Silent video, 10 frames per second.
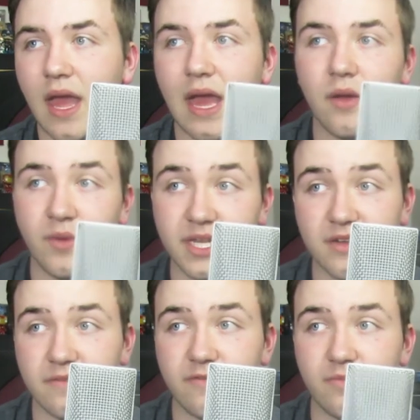which
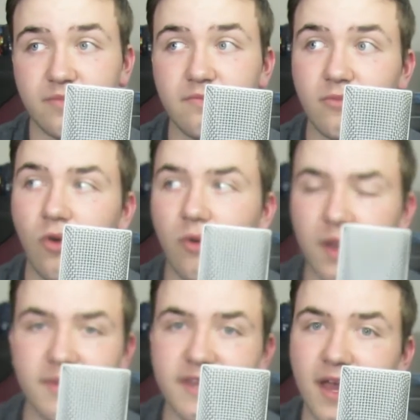have
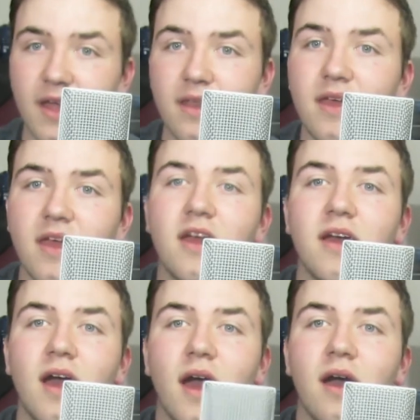already been done.
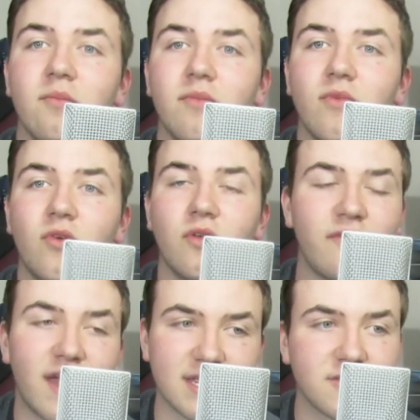All
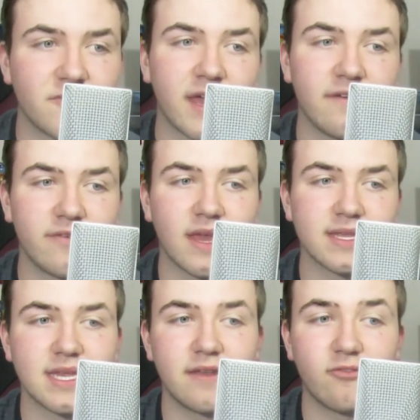effects and all that for
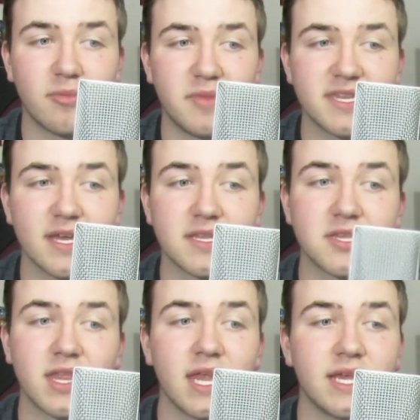that scene have already been done,
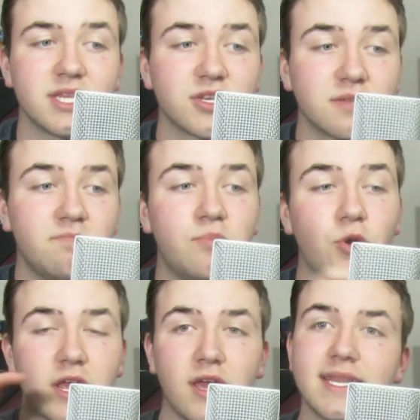so that it's just
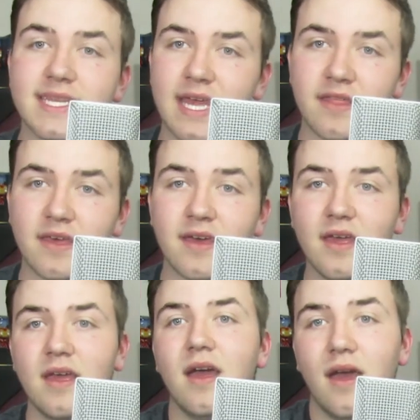putting it together,
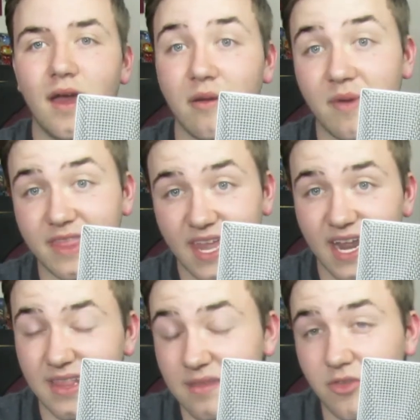and then
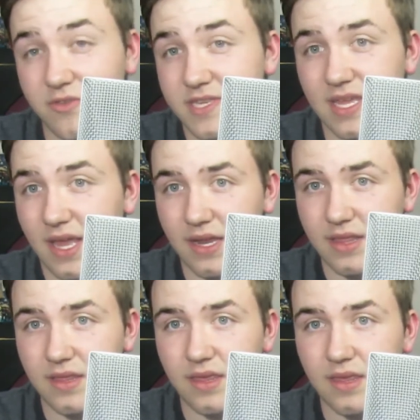adding the music,
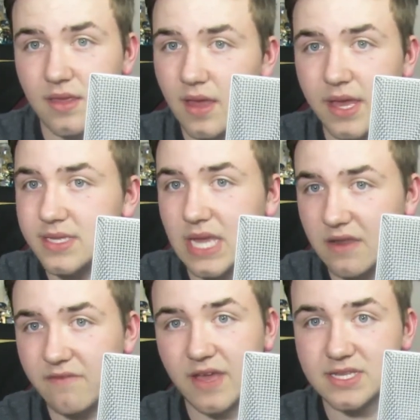adding the
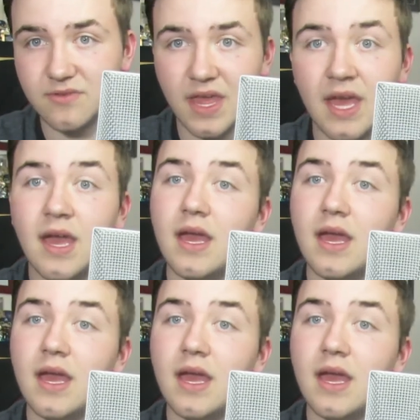sound effects, all that.